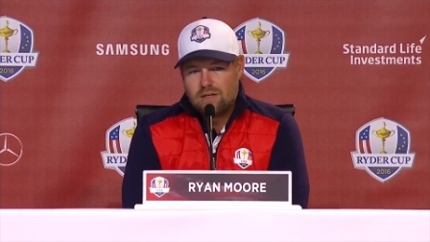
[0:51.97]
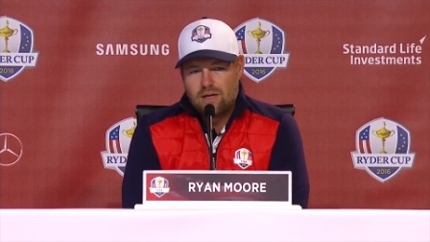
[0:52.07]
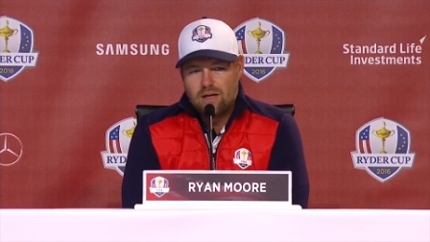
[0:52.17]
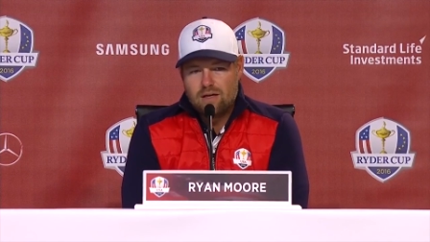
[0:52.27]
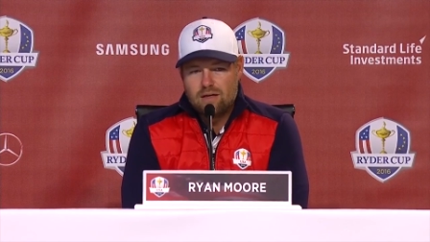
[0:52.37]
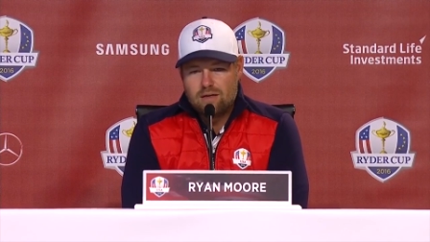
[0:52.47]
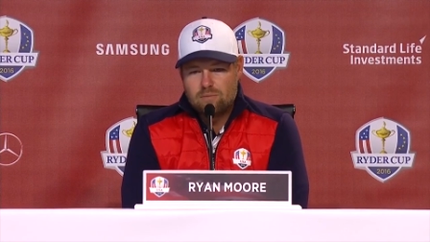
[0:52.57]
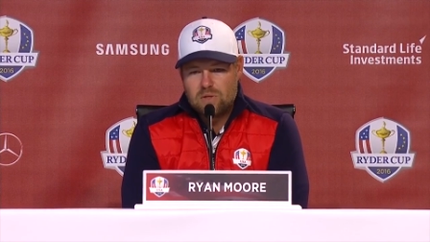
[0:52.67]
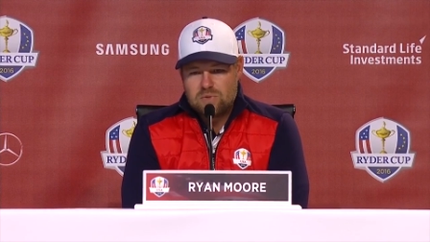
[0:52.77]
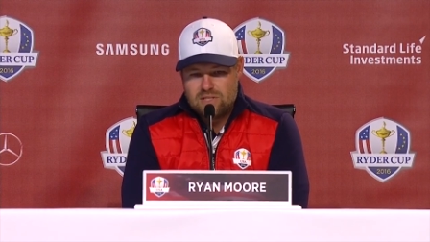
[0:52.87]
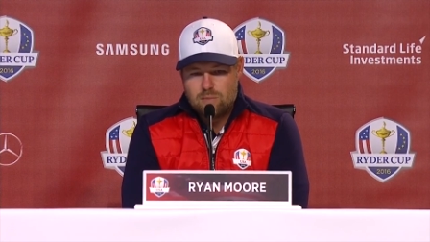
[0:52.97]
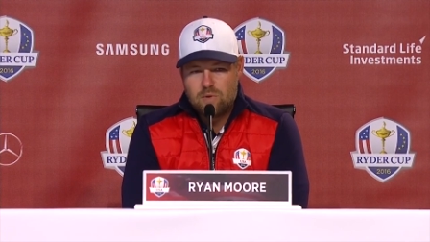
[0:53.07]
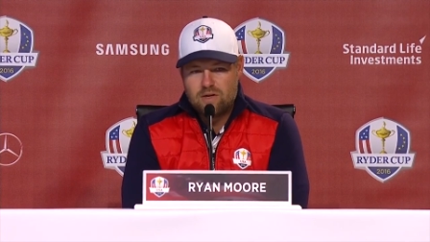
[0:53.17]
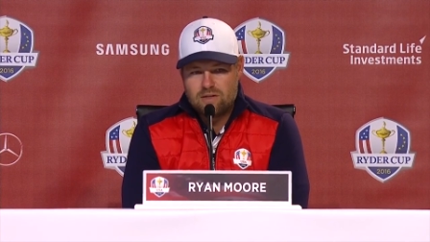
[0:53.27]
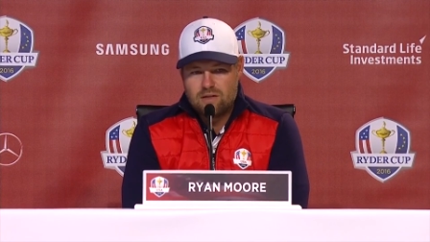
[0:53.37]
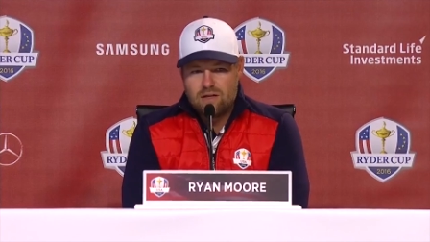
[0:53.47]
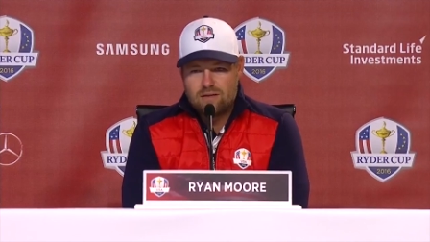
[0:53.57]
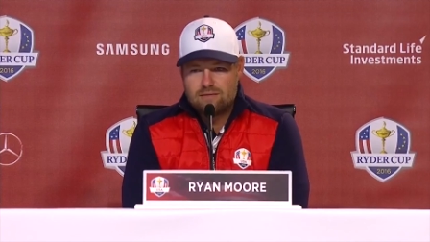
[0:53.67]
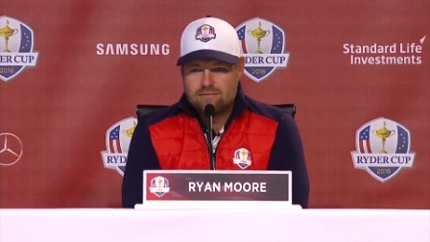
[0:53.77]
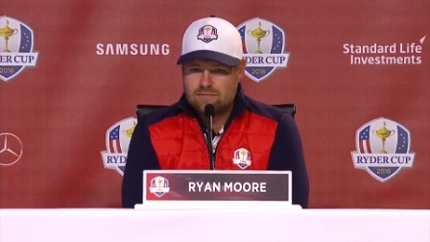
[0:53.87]
I was in the parking
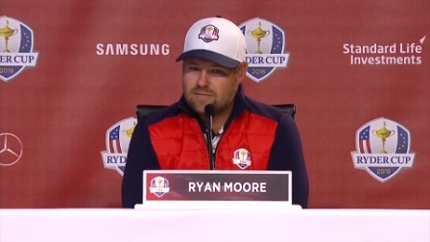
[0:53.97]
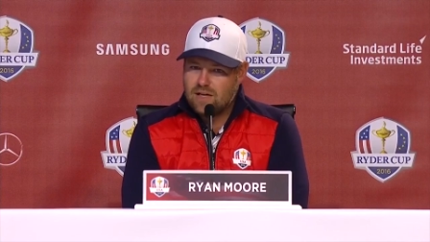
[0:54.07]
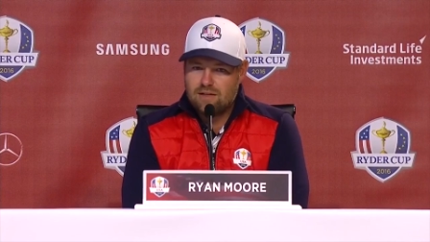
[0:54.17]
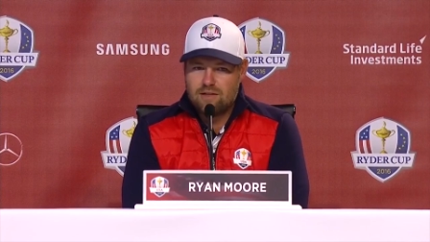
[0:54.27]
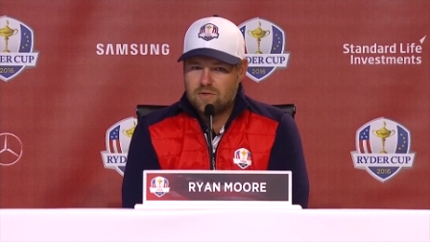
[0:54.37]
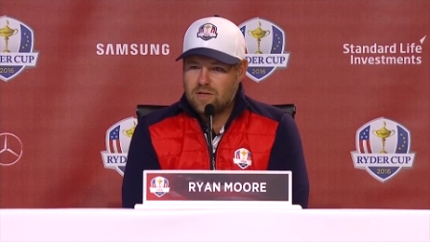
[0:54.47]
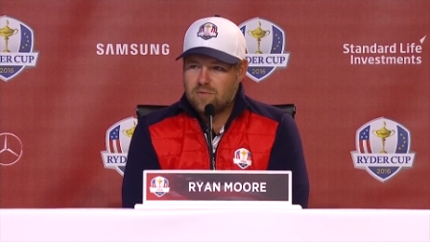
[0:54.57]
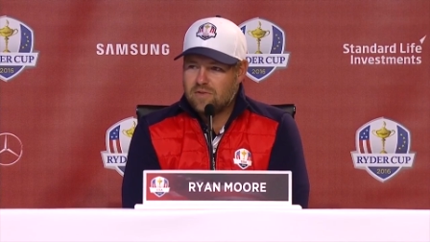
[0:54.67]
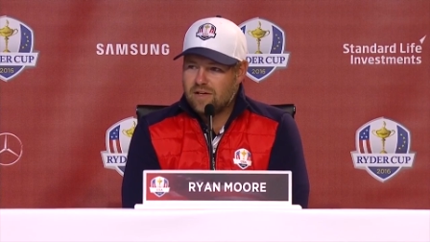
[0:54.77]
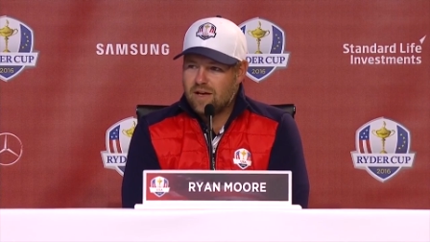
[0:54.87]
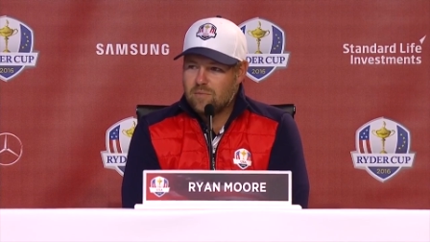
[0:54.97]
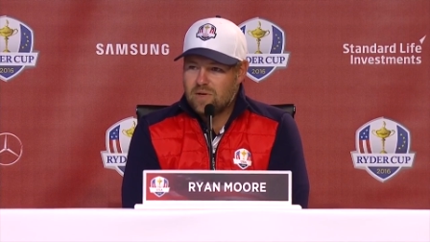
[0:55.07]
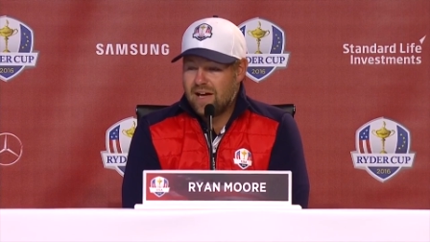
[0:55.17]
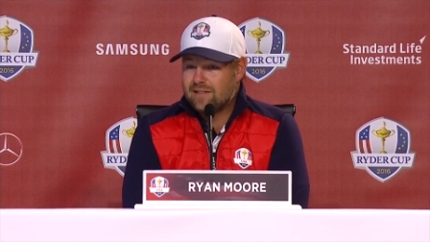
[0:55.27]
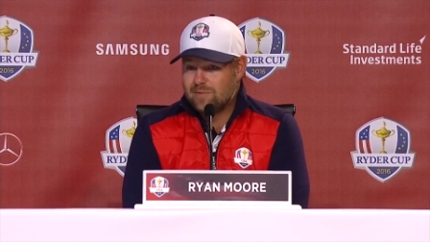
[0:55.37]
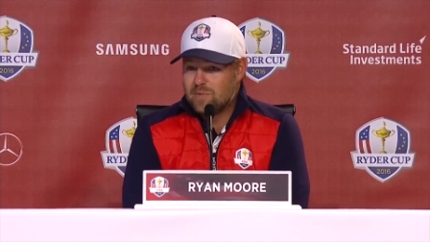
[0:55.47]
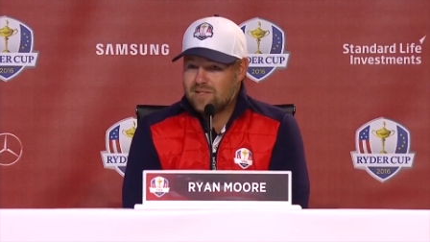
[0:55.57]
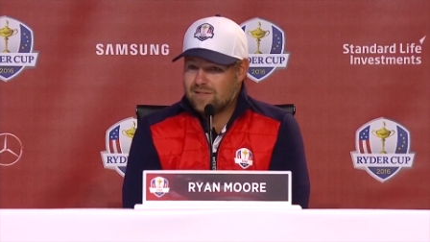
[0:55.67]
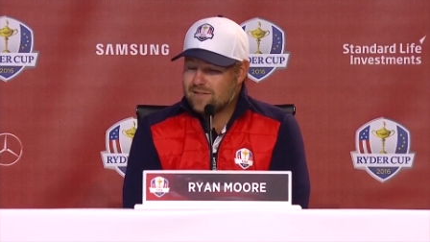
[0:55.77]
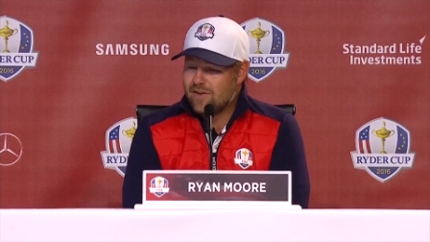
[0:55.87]
lot, kind of loading everything up. I actually
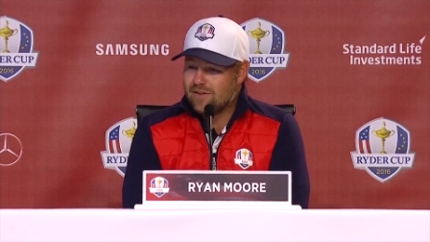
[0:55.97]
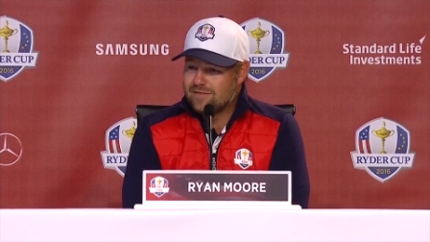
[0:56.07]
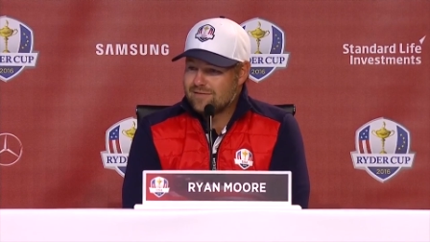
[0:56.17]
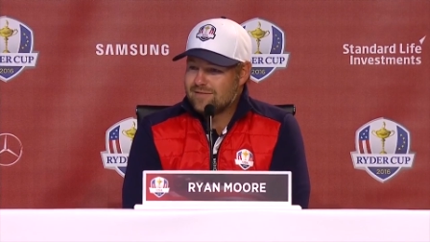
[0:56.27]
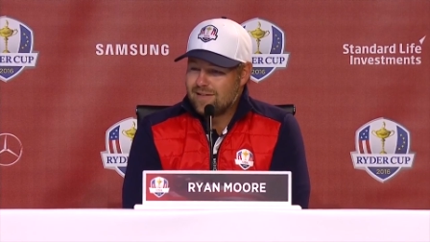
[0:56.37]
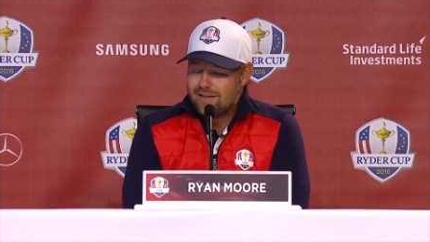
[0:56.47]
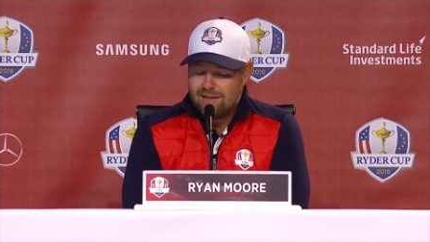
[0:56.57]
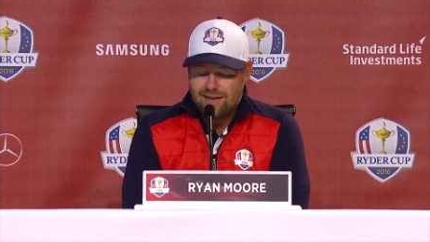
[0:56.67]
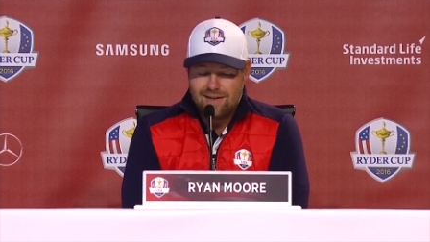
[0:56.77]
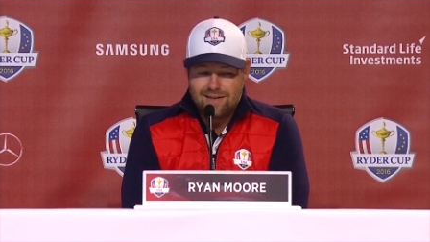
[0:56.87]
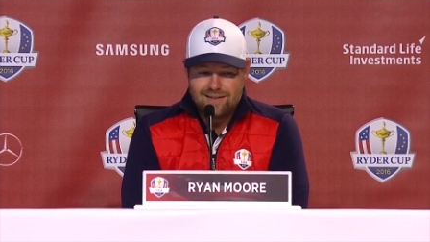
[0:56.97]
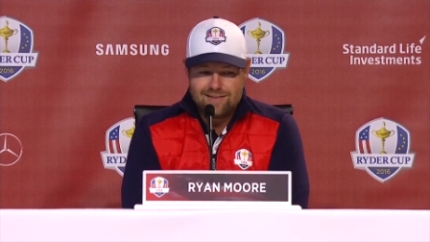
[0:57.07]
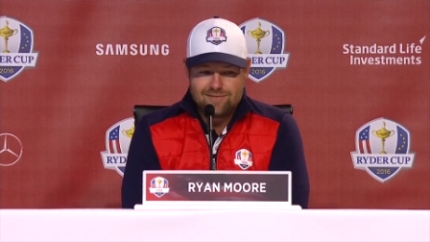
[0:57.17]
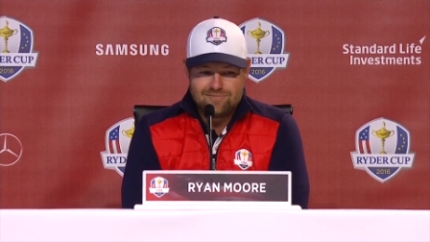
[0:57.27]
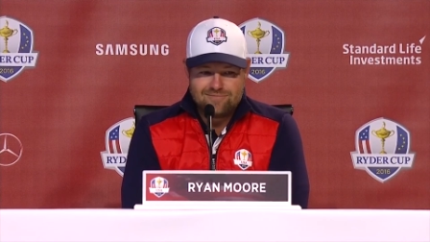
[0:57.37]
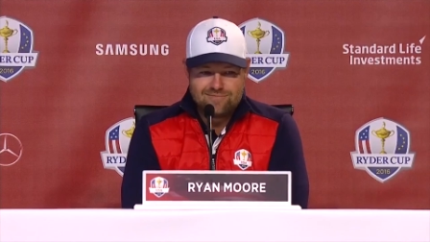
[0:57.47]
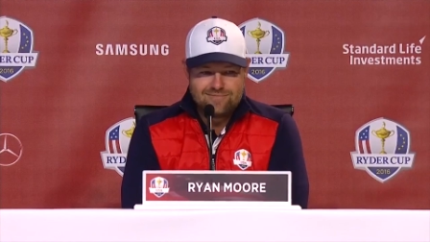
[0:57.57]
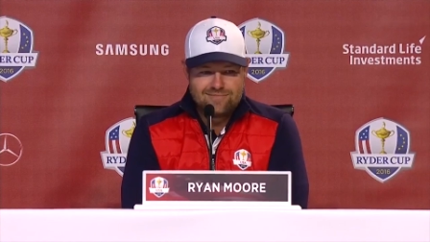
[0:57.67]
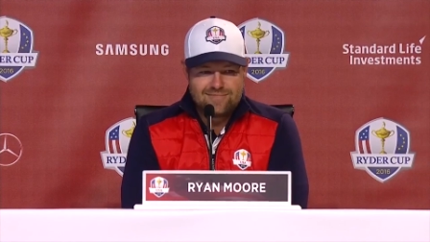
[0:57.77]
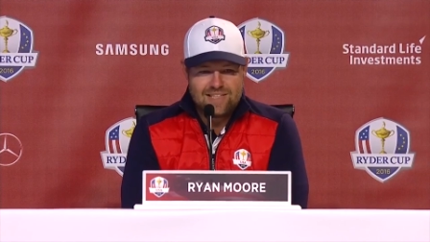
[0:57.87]
missed his call. I
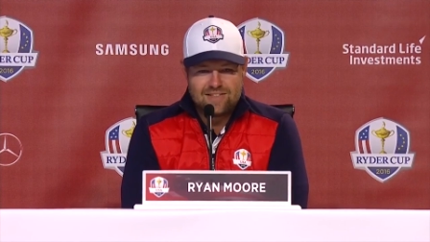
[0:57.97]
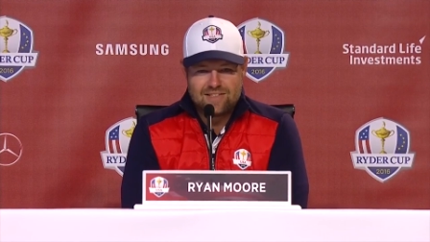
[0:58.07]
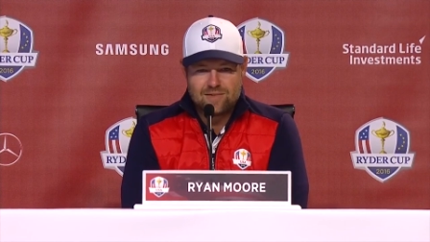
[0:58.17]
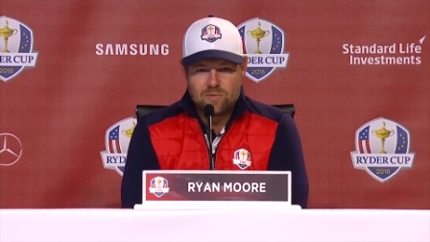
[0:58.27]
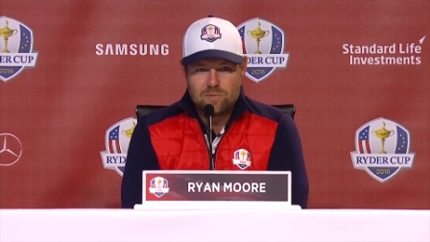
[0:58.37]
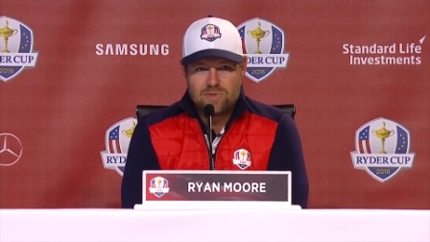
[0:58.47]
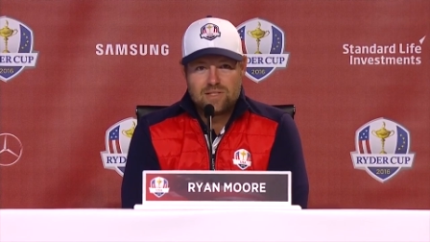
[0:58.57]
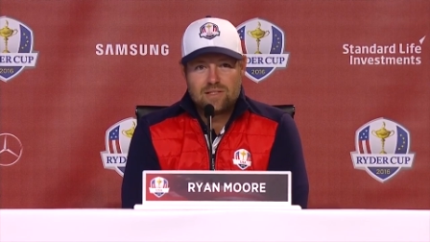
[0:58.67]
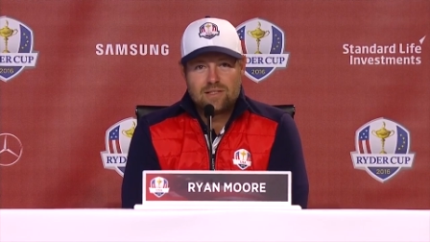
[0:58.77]
was like, whoops.